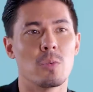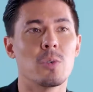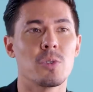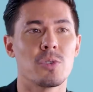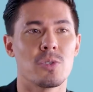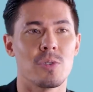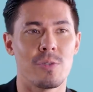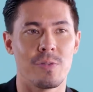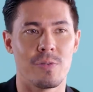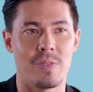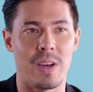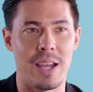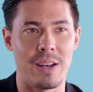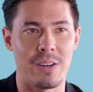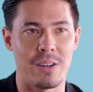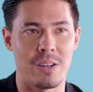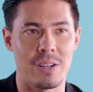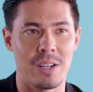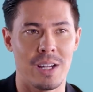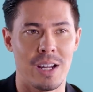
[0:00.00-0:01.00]
wushu
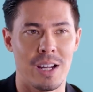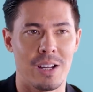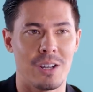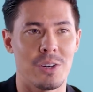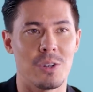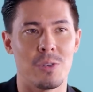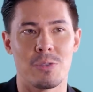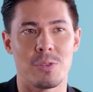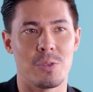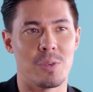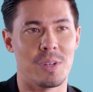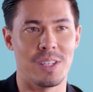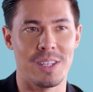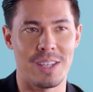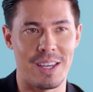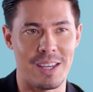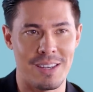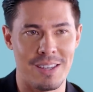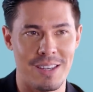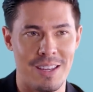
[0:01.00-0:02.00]
fighter who threw a
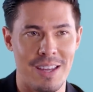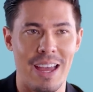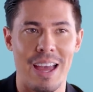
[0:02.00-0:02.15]
kick